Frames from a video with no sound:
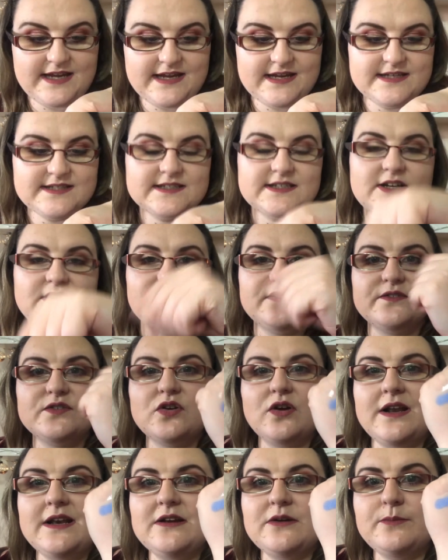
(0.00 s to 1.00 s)
It's kind of
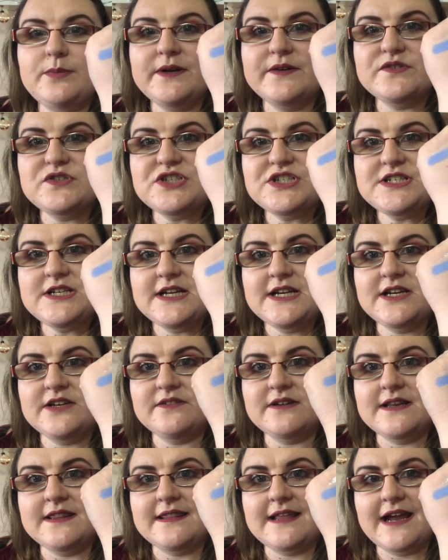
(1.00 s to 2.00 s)
got a little bit of
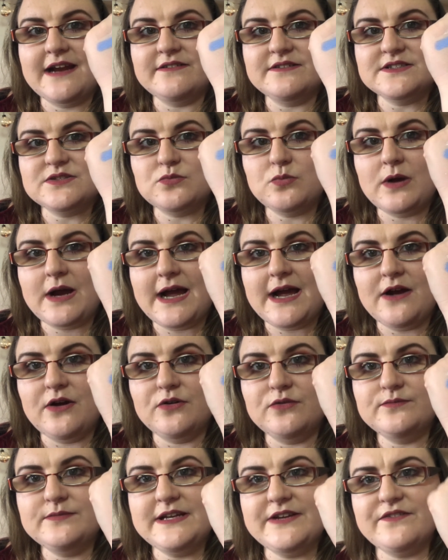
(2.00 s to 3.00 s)
sheer in there as
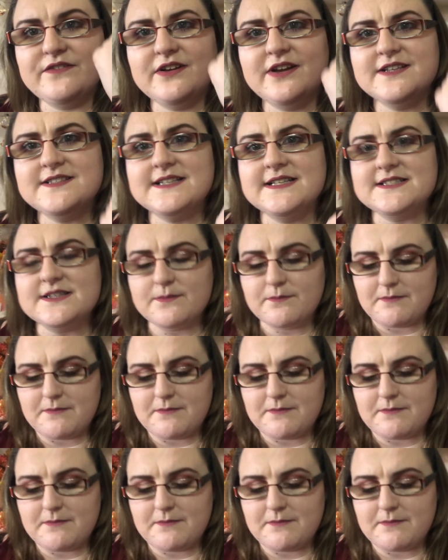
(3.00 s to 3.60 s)
well, even though it says a